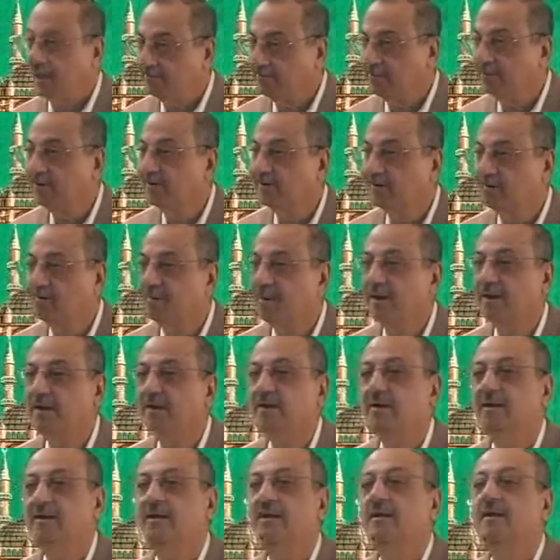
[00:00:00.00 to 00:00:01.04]
will remain
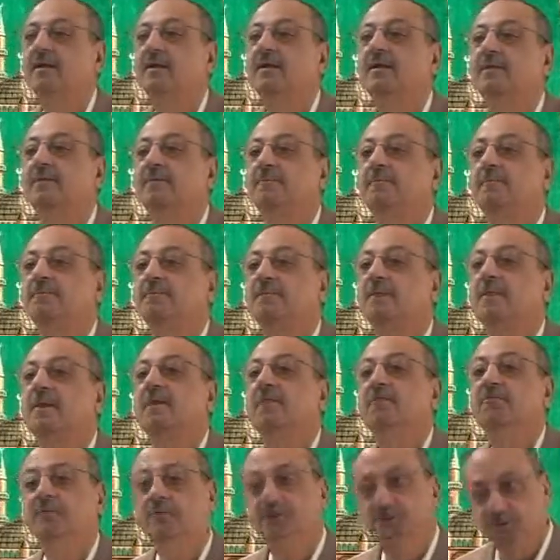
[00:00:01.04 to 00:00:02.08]

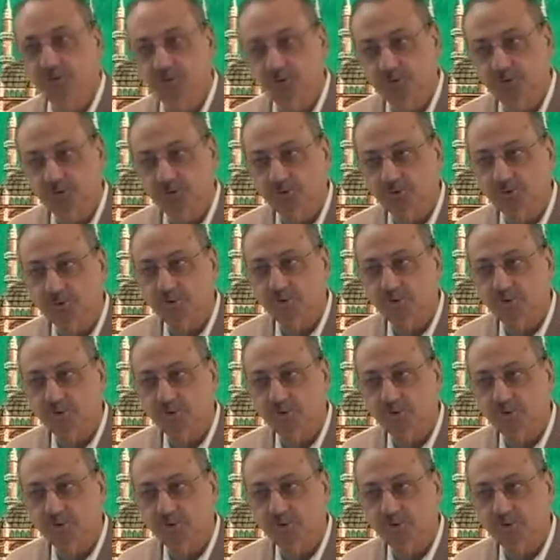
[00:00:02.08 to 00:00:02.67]
with you two.